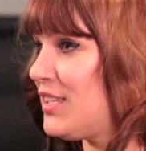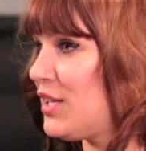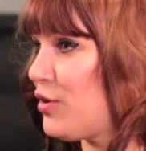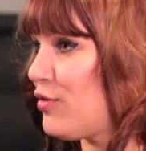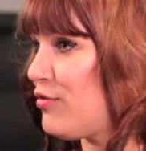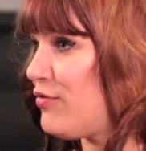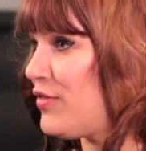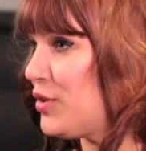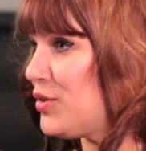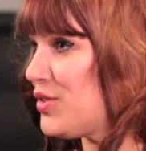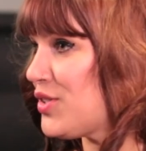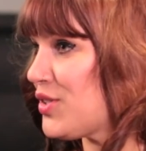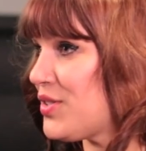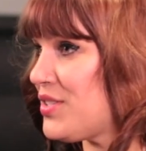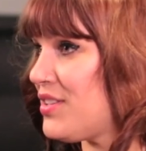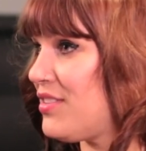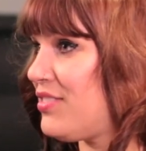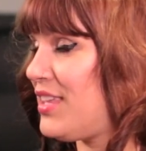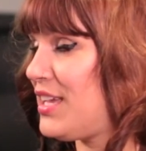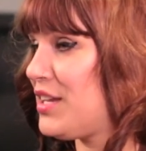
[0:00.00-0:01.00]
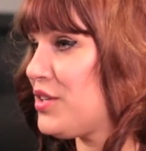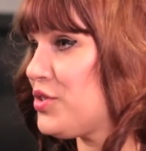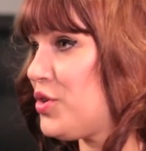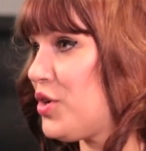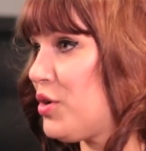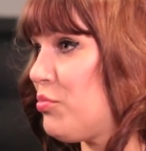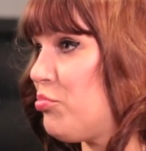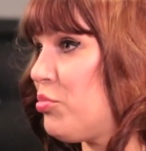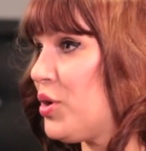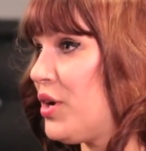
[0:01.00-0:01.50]
little filters and things you
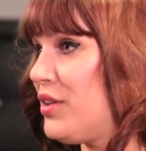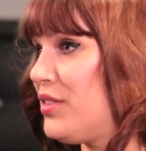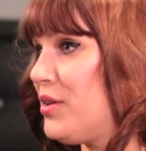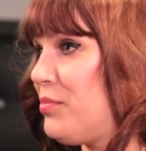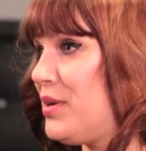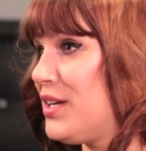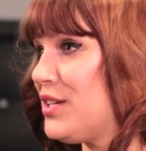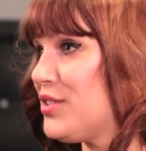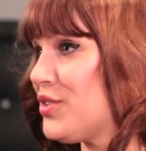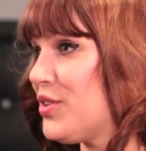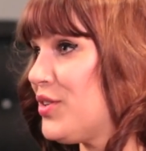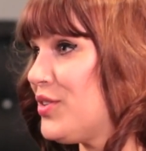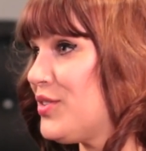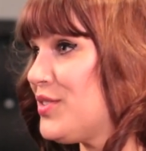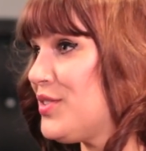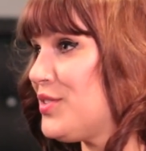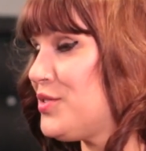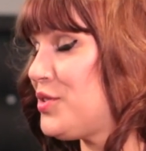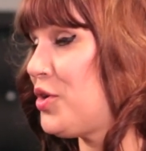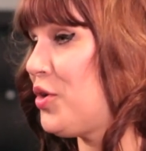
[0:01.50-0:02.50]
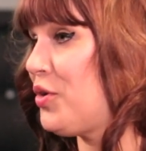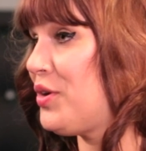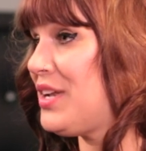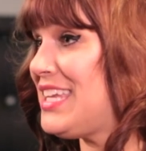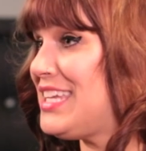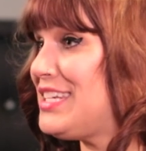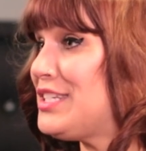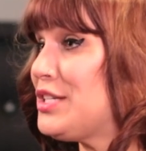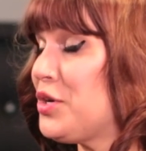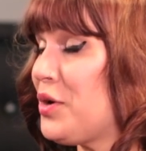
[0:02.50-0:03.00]
can put on the pictures, so you don't
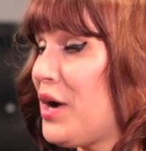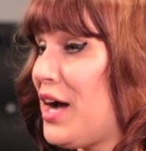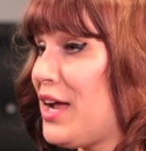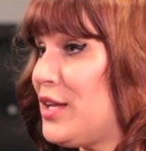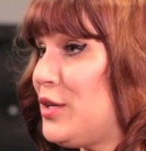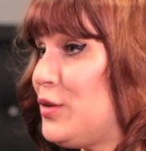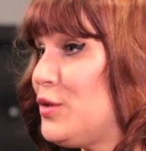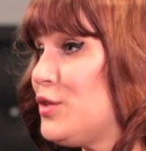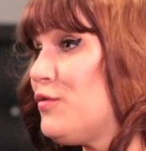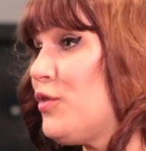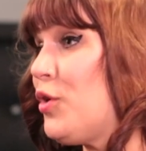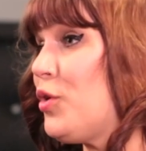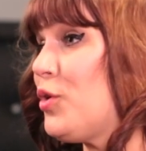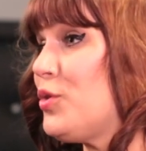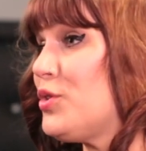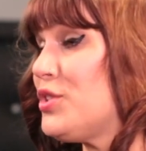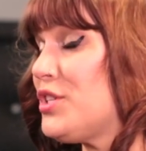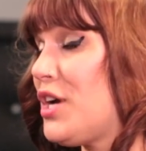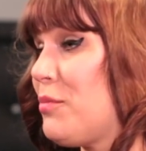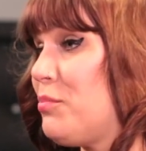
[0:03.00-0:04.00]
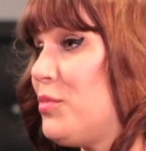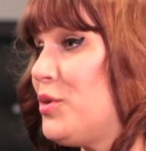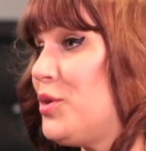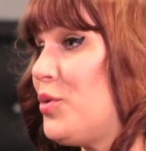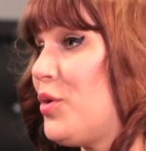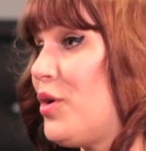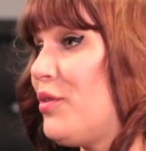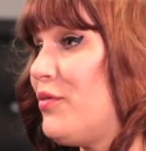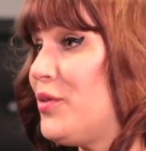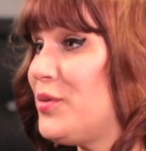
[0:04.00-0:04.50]
need to know how to use Photoshop and
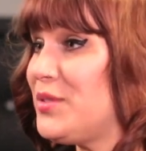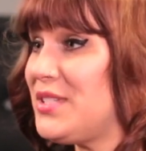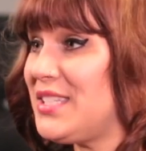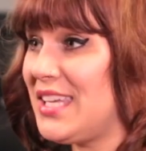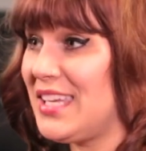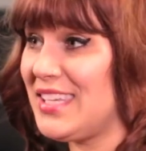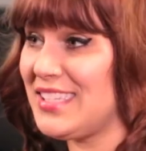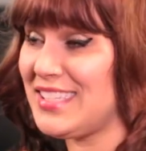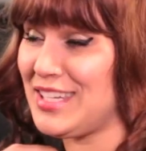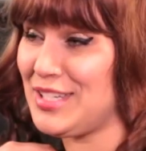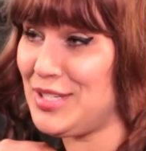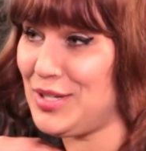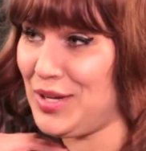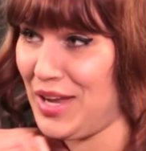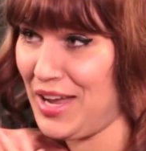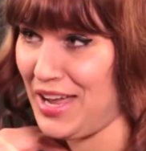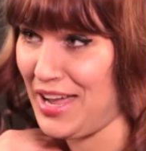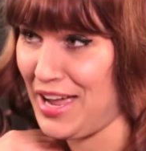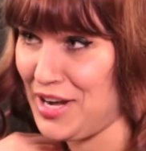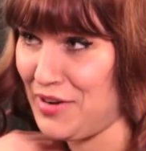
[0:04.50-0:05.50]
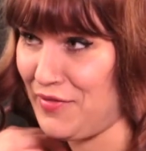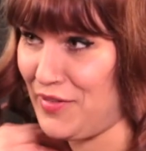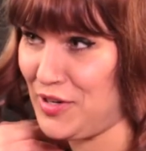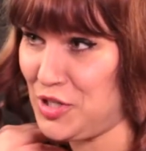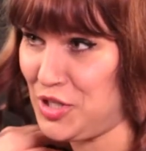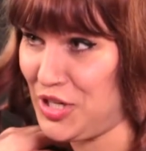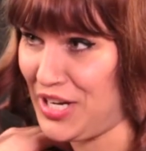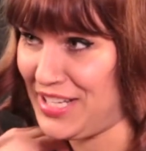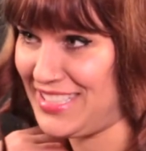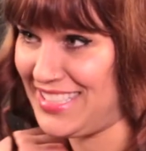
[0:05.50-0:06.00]
do all those things, because you can kind of
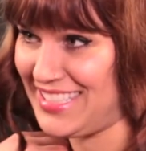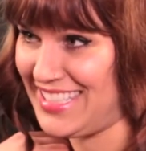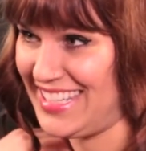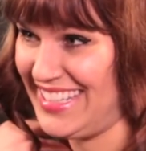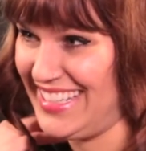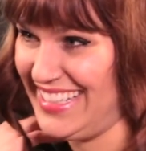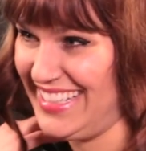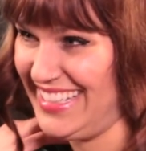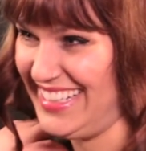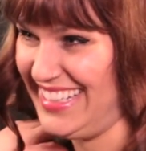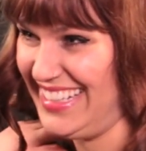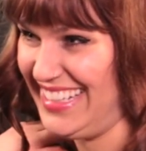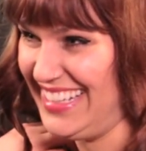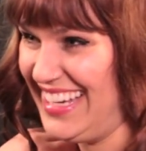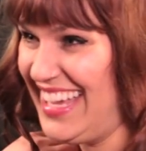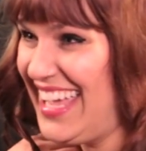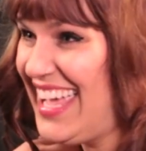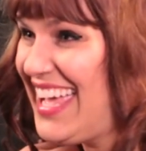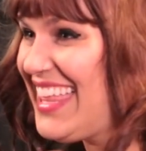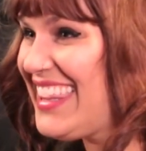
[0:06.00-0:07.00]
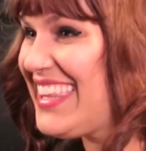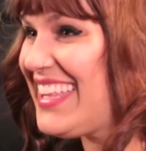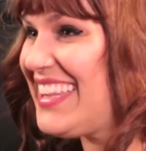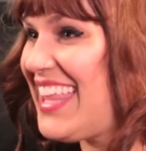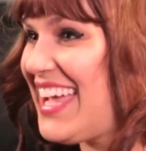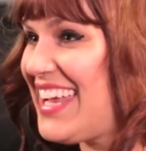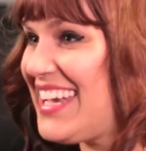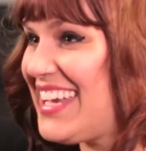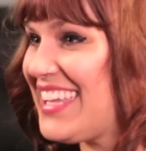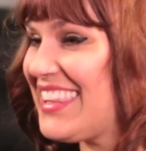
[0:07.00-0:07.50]
adjust the
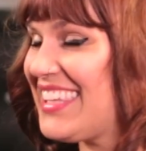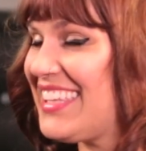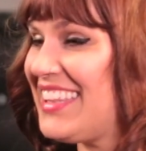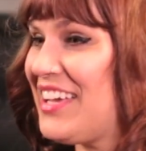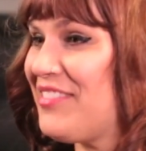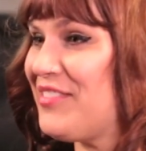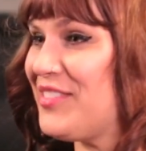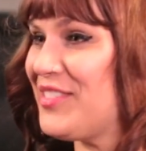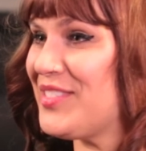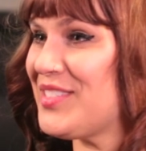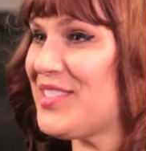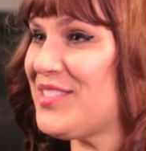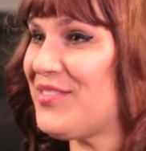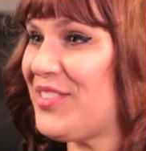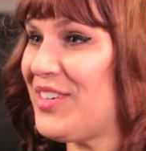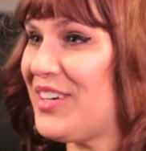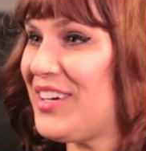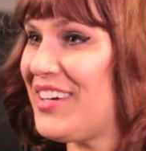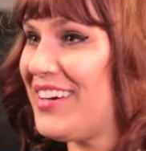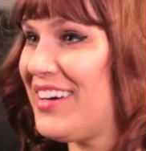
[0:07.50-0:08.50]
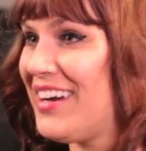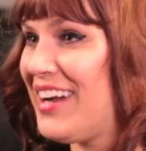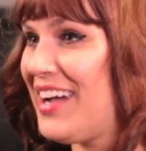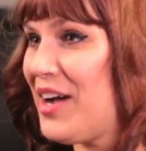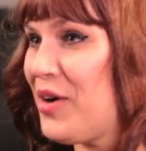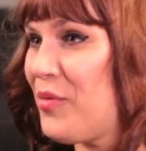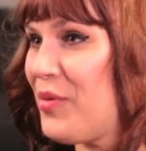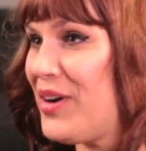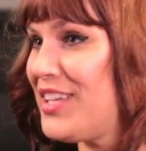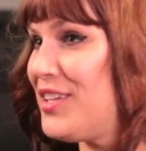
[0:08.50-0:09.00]
lighting and the levels for
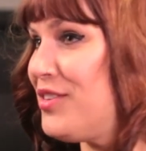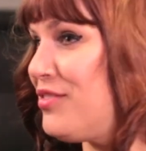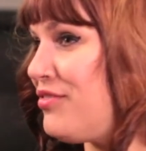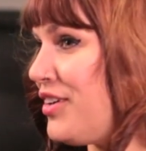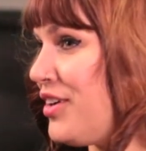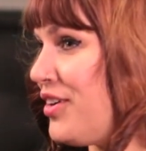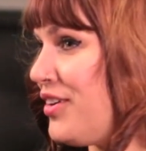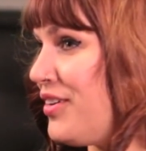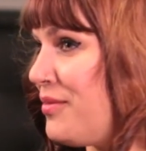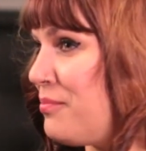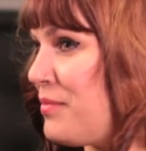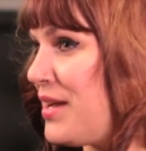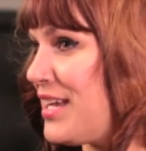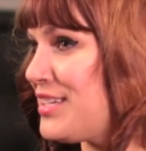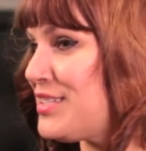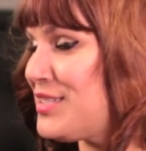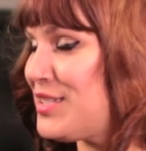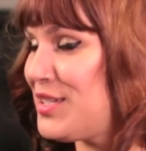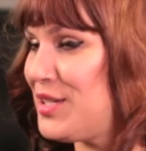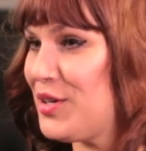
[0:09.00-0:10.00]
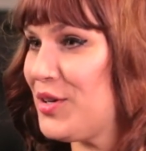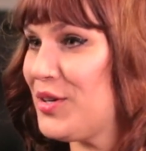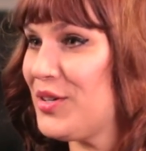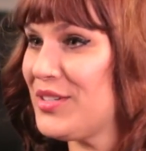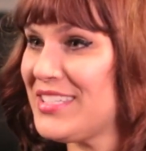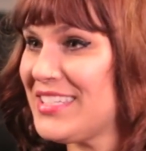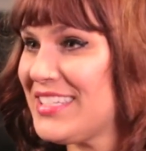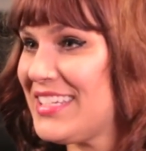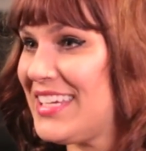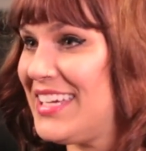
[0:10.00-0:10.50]
what you feel makes your
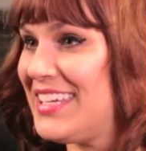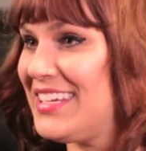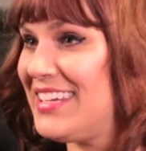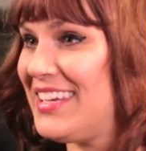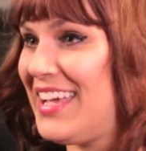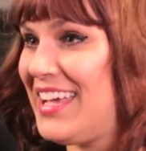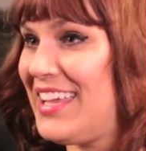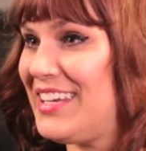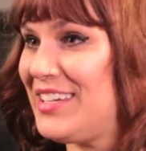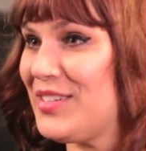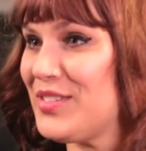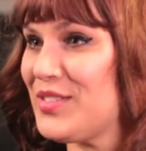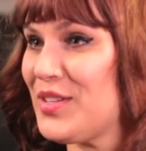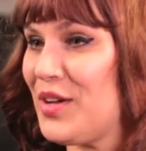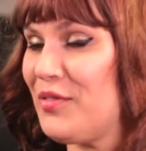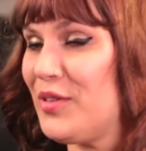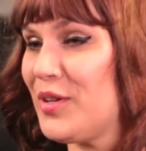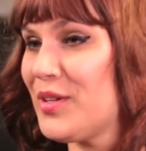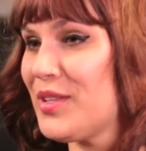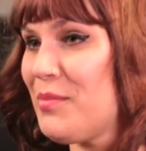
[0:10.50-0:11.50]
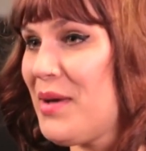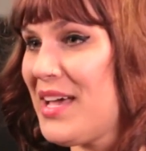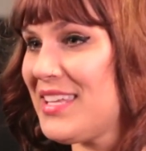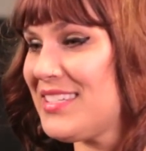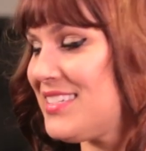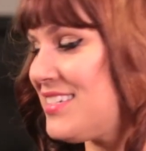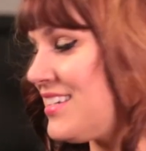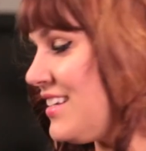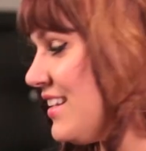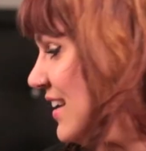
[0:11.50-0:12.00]
skin and yourself look the
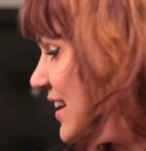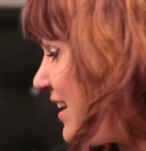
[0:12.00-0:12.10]
best.